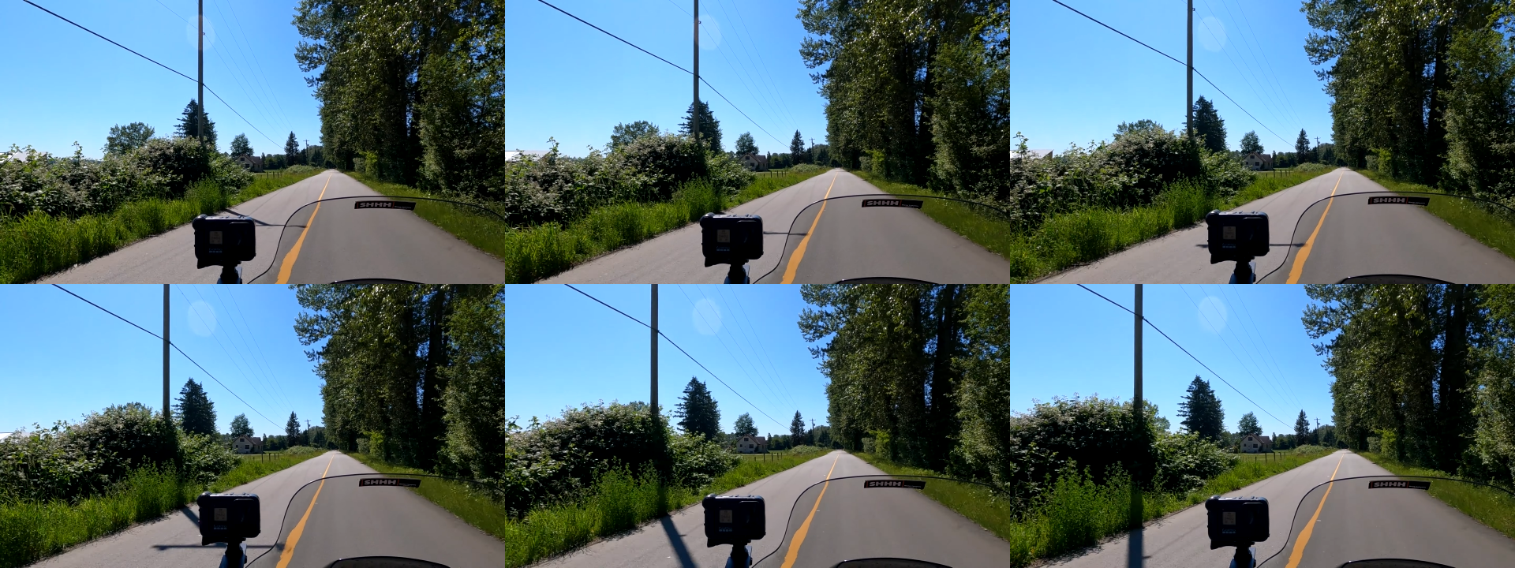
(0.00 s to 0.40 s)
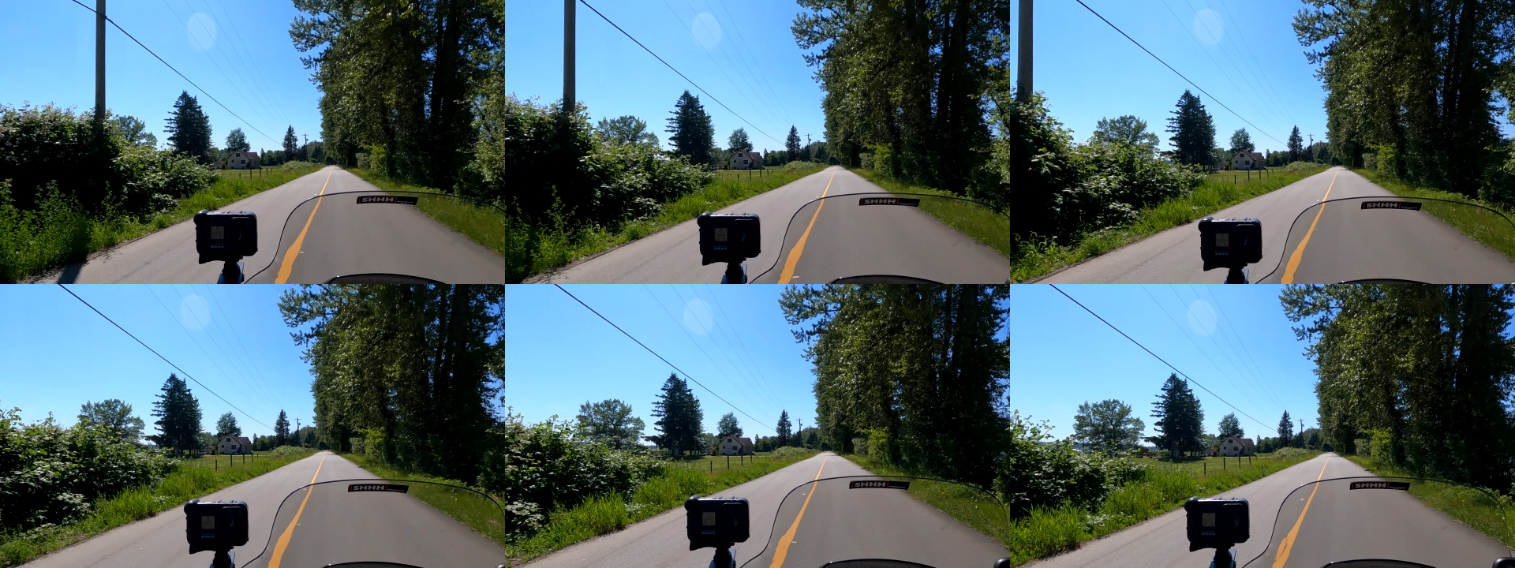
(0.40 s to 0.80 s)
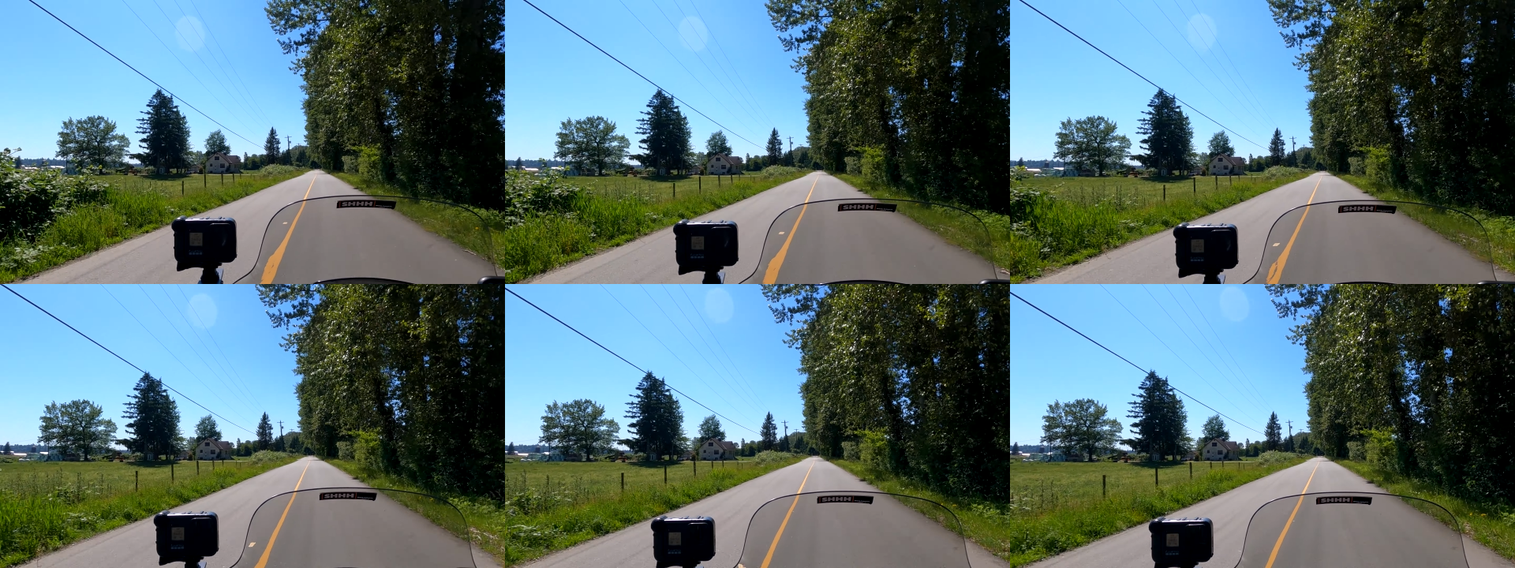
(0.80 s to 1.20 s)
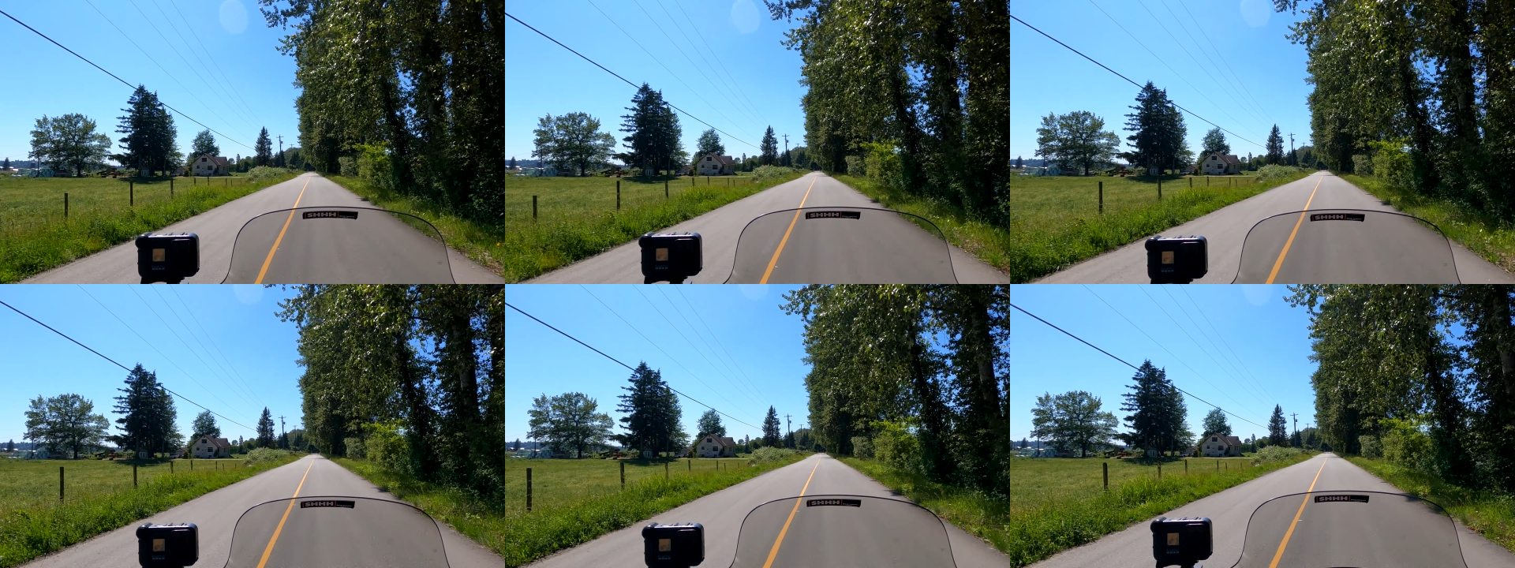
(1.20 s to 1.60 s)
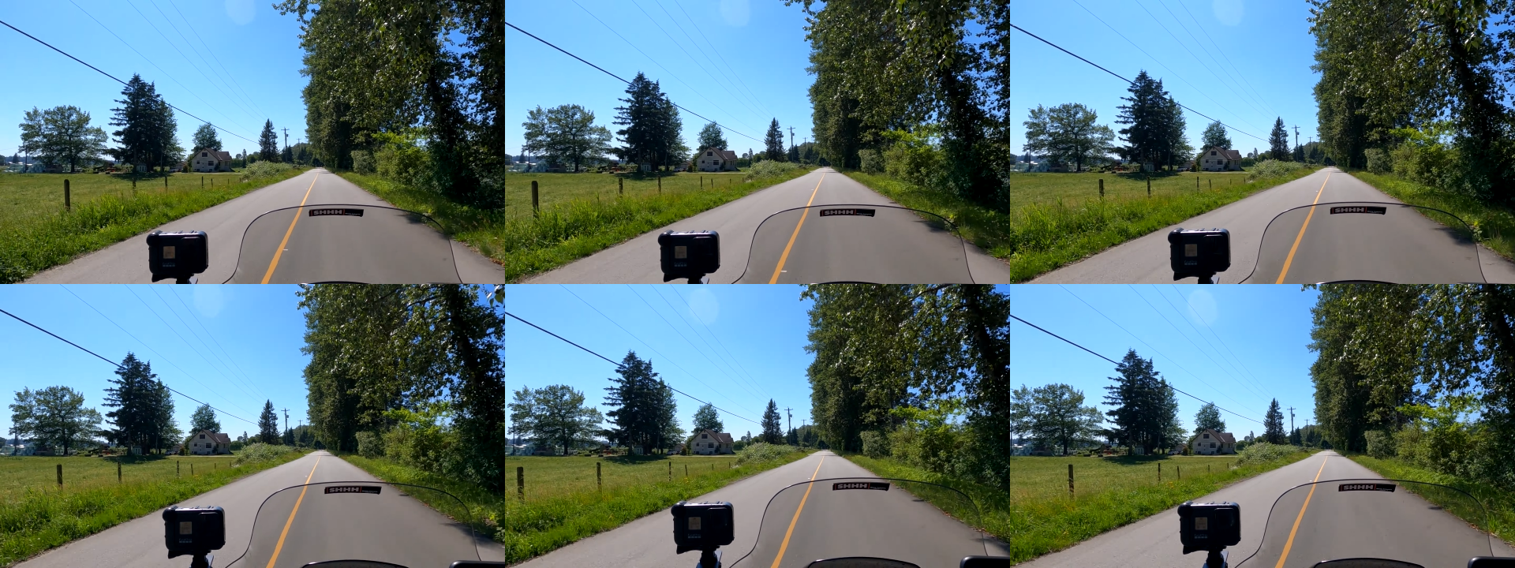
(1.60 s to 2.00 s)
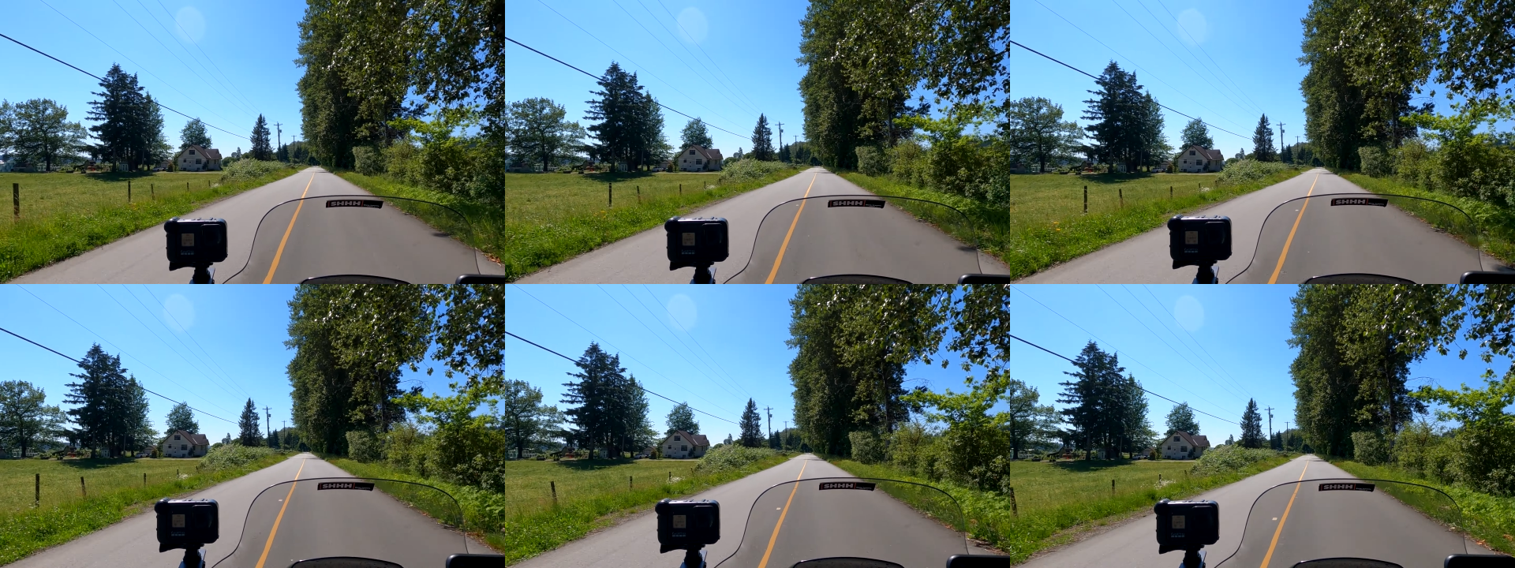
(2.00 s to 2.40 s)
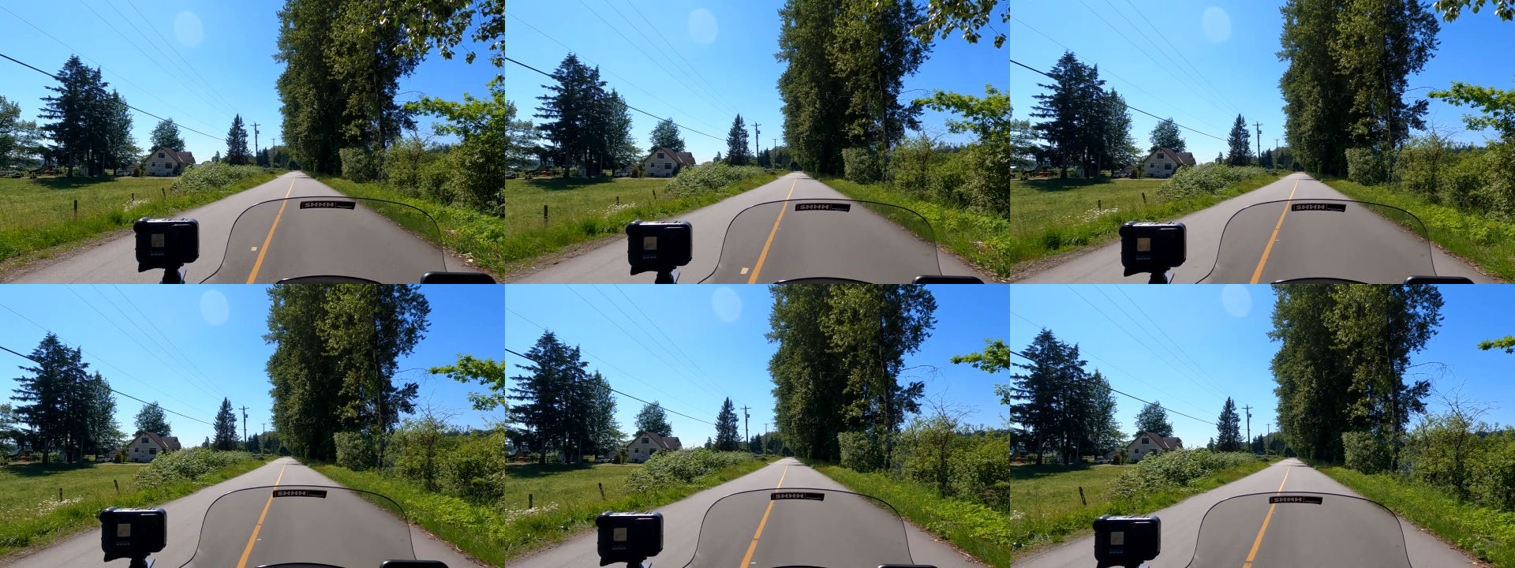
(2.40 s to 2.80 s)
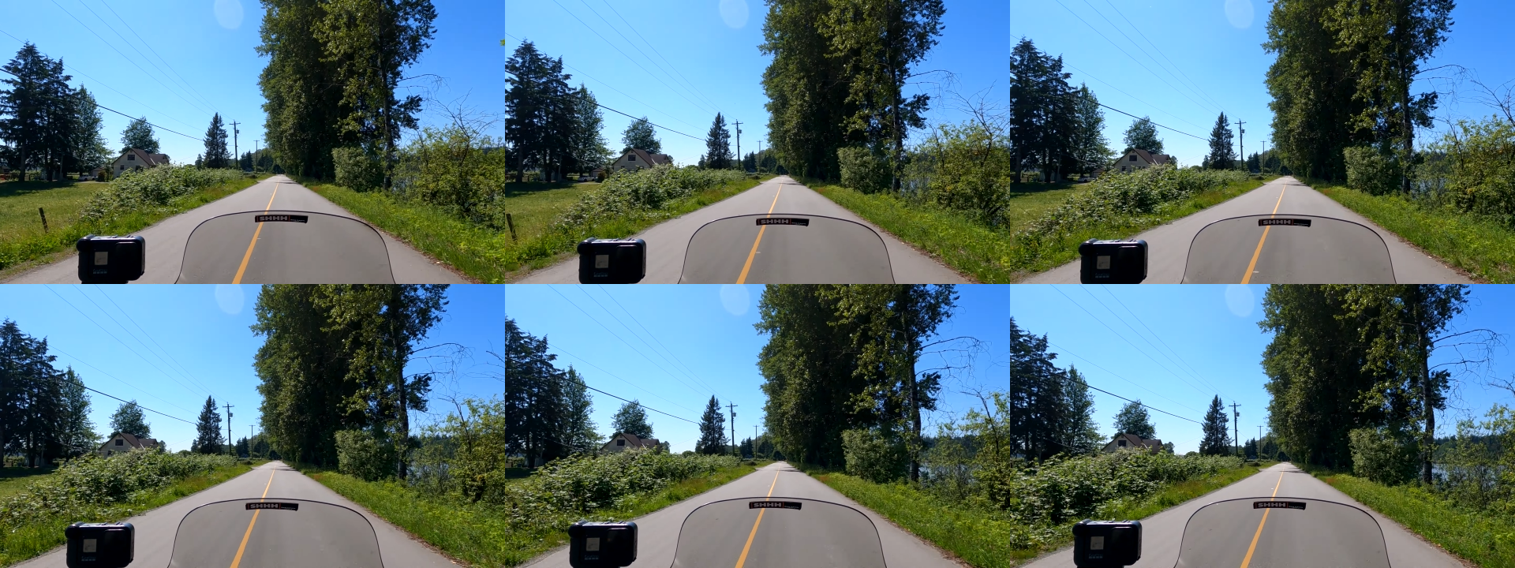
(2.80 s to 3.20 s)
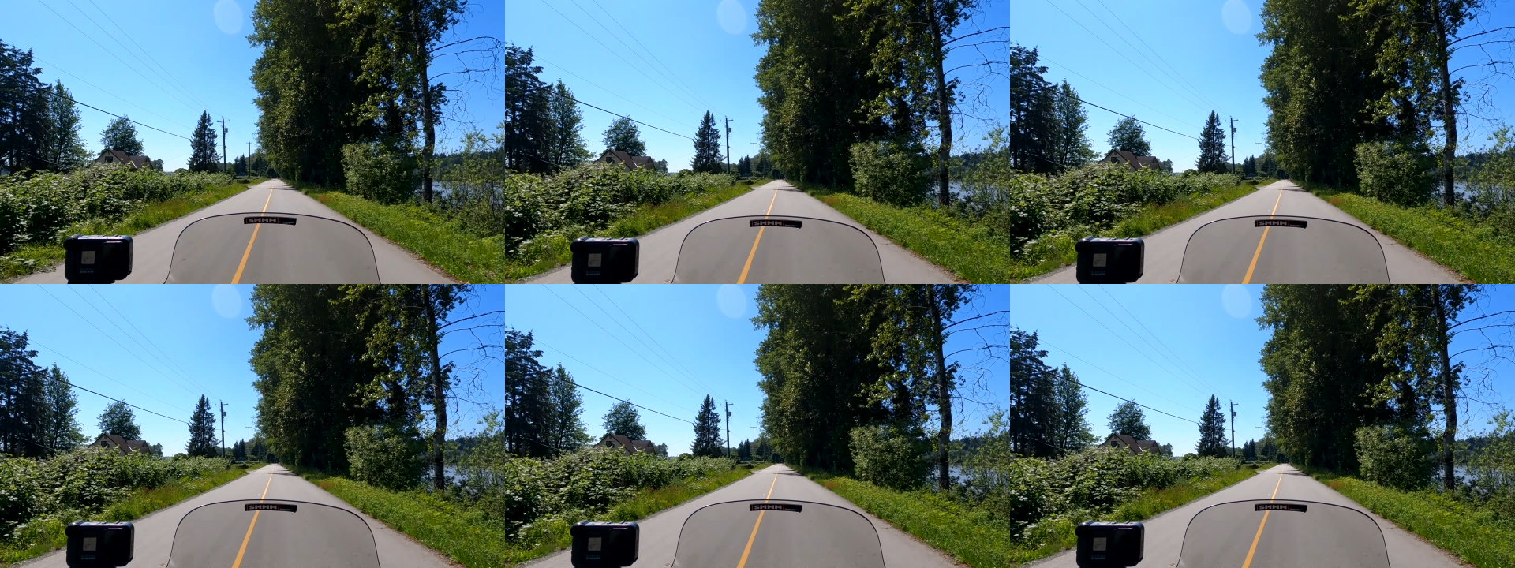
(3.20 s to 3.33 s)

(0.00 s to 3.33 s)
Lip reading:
[unreadable: no face in view]